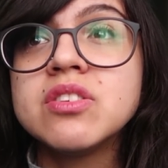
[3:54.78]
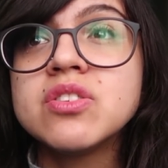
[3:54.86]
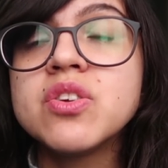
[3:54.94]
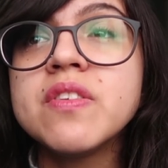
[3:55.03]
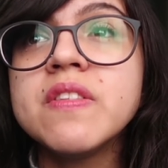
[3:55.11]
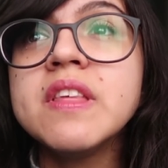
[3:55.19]

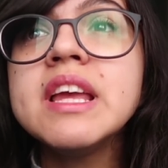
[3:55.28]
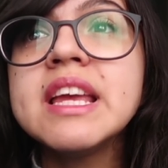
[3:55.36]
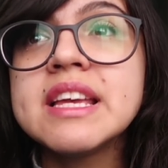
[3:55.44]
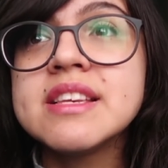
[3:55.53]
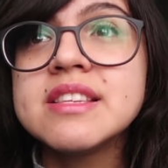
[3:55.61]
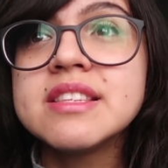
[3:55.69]
so the thing
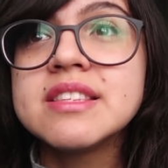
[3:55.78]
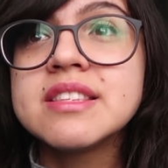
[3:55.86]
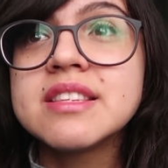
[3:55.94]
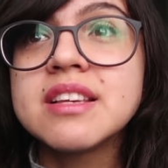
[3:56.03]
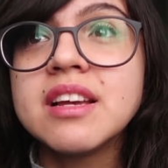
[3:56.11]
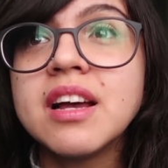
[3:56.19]

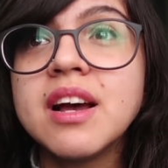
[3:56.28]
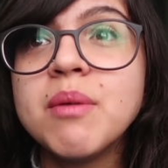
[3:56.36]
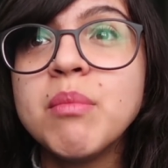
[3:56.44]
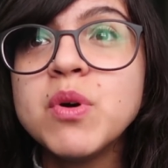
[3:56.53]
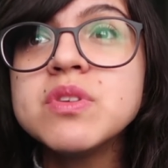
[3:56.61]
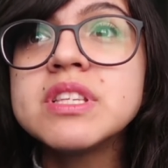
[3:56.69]
is,
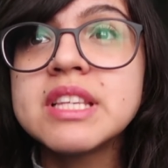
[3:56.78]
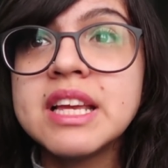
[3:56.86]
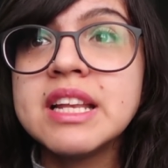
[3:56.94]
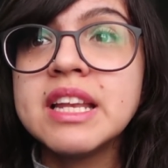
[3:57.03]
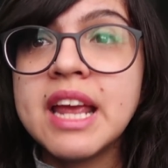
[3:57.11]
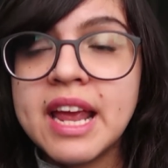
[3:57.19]
most
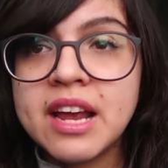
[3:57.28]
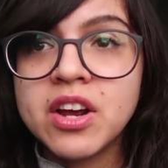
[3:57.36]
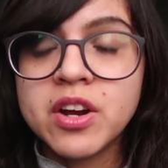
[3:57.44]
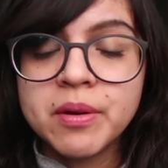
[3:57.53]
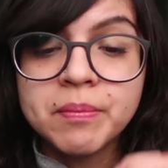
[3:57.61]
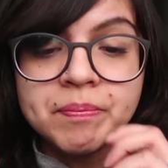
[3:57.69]

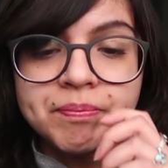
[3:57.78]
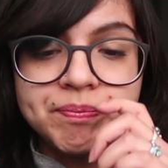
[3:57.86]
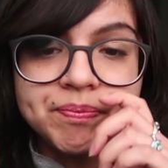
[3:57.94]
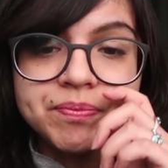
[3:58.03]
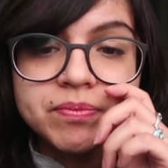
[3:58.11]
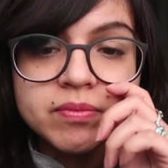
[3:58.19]
skincare
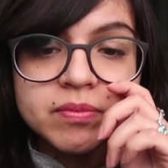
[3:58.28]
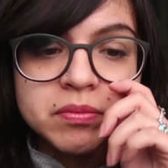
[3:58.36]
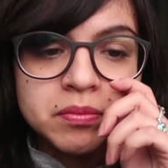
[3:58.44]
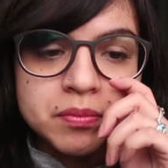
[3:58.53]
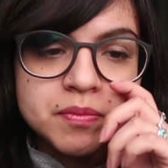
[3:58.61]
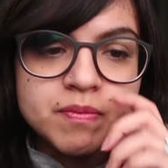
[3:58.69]

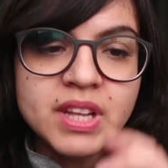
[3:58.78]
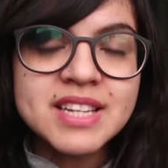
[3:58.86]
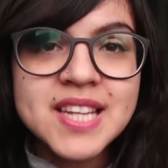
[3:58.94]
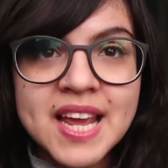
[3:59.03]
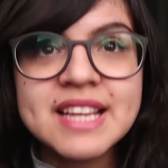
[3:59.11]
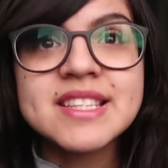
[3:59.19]

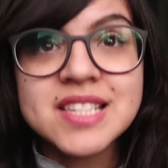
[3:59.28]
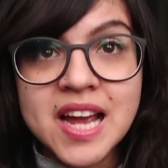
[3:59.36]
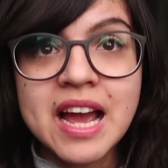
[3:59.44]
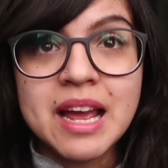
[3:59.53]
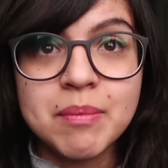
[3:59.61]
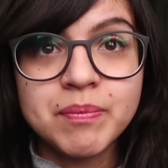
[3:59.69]
takes
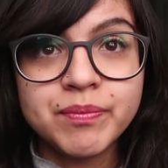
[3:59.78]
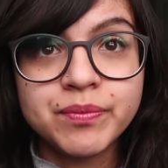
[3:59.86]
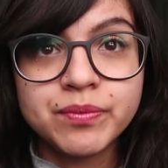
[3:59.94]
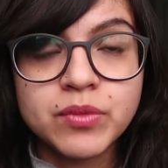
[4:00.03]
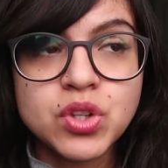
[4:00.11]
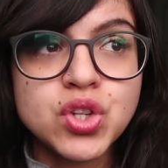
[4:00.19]
time
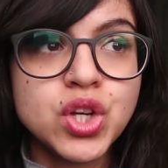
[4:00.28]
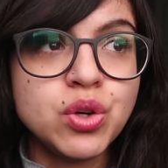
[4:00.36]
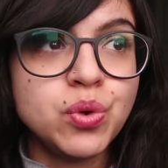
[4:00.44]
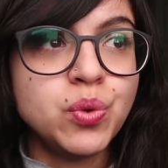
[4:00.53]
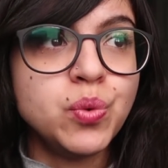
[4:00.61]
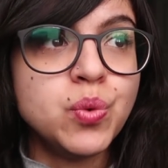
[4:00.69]

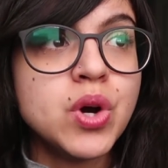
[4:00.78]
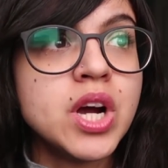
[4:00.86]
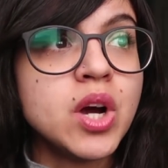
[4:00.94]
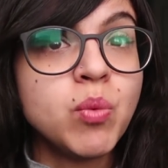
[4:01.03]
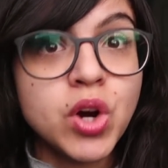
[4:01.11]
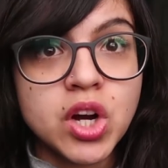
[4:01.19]
to
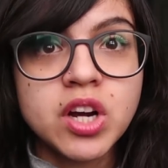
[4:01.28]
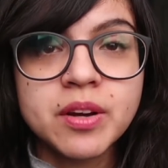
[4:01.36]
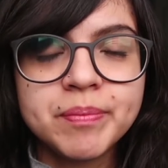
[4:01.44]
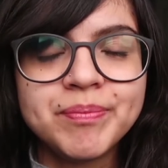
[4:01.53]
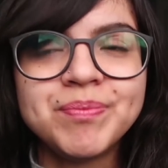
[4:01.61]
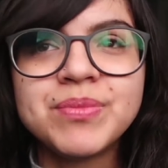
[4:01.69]
work,
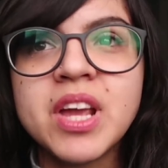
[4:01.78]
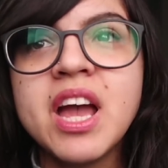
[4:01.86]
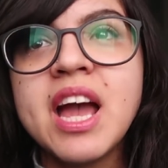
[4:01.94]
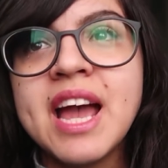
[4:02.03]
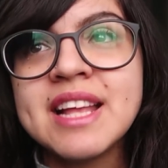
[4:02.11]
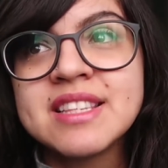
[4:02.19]

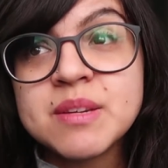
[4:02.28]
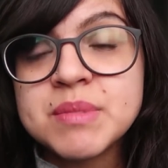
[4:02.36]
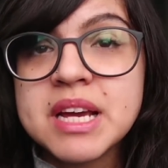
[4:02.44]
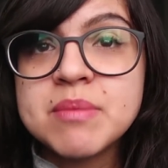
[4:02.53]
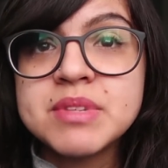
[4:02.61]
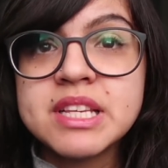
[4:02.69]
and
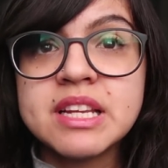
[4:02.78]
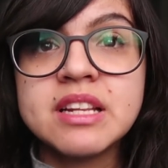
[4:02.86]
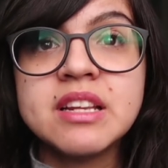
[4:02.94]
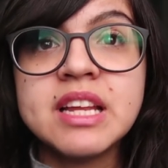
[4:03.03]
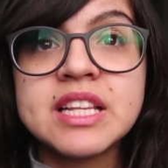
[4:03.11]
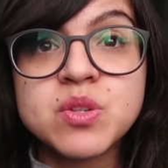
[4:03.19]
sometimes
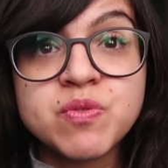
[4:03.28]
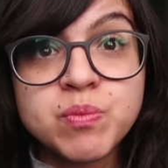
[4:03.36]
it gets